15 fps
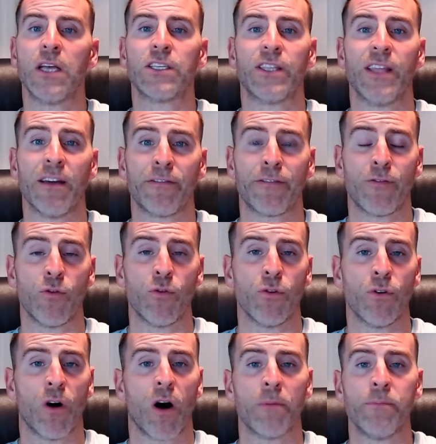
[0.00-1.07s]

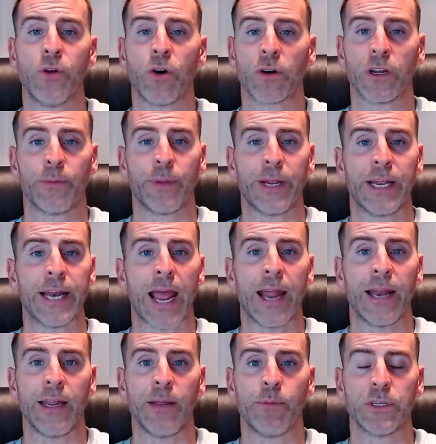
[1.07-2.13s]
Therefore, I'm not going to be in
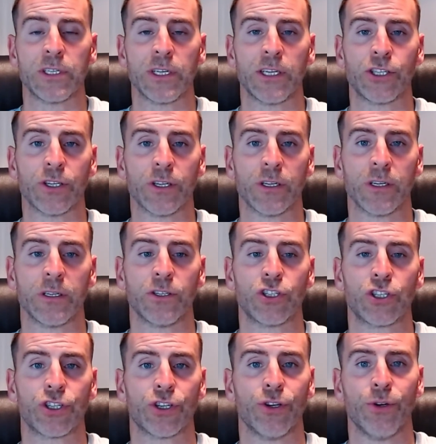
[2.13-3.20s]
any position
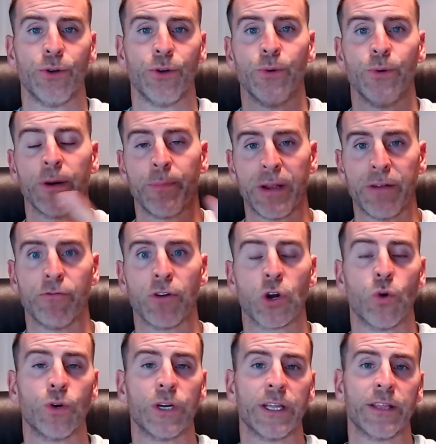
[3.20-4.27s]
to be
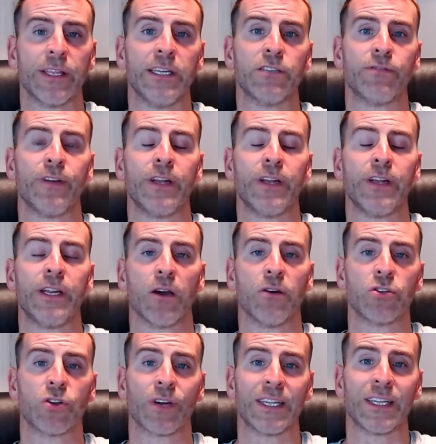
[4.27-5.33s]
recording these
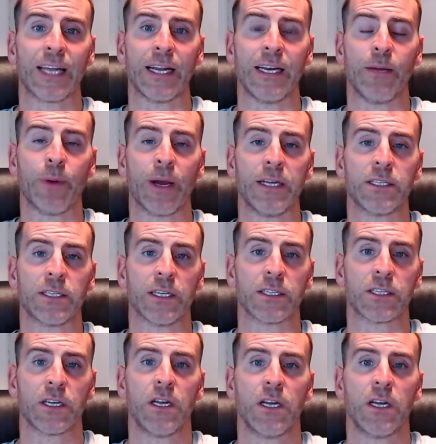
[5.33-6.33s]
videos on a daily basis.